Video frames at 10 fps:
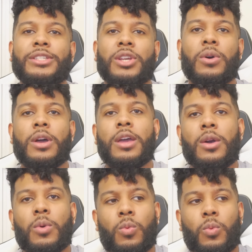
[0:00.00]
So
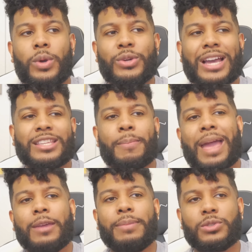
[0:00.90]
when you guys said
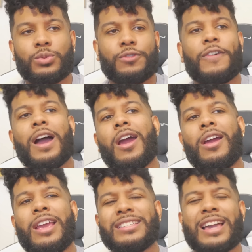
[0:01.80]
Back in Business was
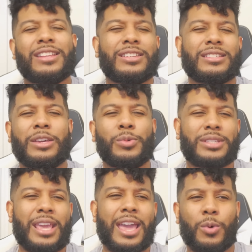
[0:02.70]
fire, it's kind of just, it
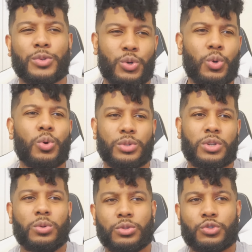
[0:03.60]
was, yeah, it was cool, it was a
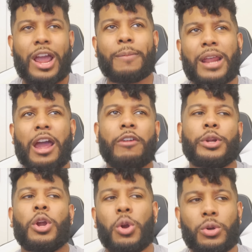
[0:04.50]
cool track, but I
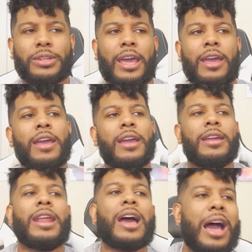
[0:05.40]
already heard that.
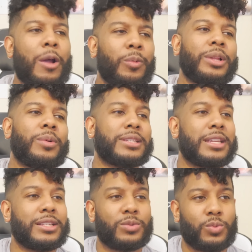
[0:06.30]
Now, I really want to
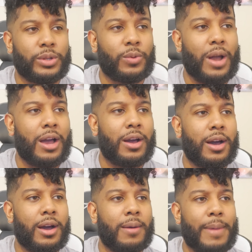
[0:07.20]
say this is really
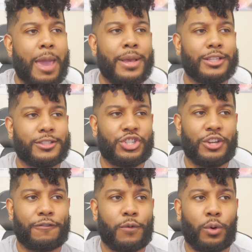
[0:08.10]
wild.
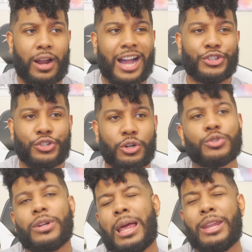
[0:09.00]
MSG for God's
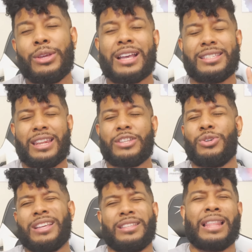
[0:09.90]
Children. A lot of you guys said that
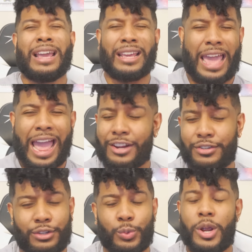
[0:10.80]
you guys didn't like it.
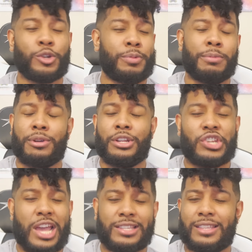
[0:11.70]
Actually, 300 people in the
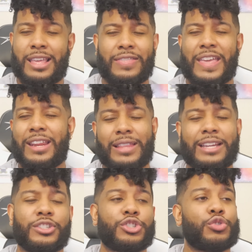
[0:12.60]
chat said that they didn't
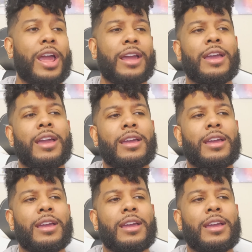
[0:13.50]
like this track.